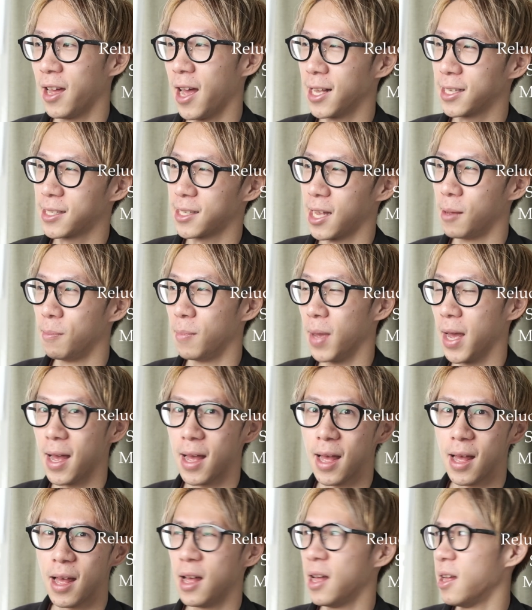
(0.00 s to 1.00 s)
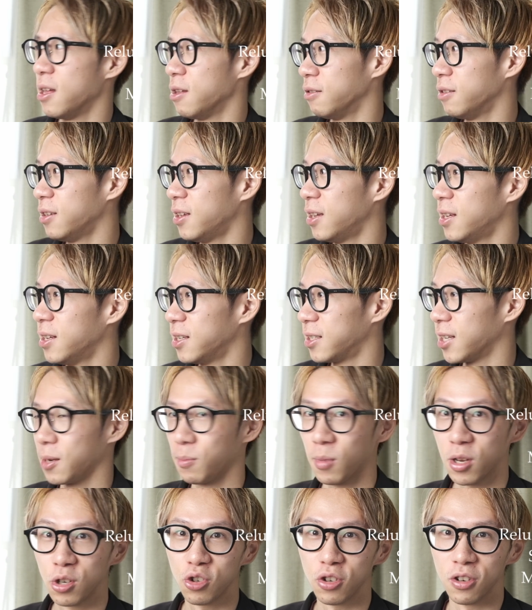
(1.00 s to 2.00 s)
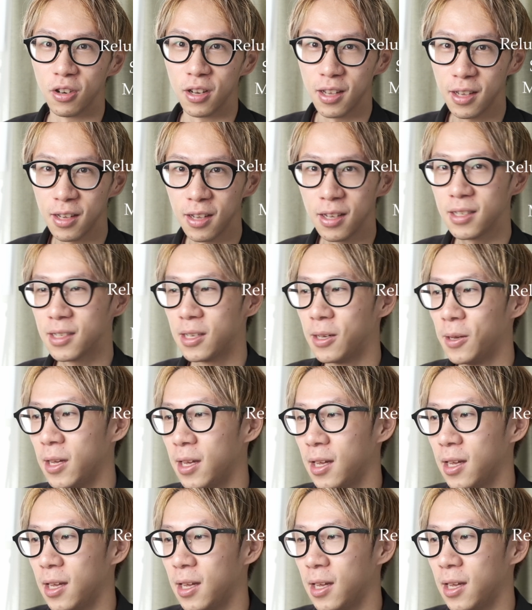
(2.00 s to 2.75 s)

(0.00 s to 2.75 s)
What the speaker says: SML dimension is.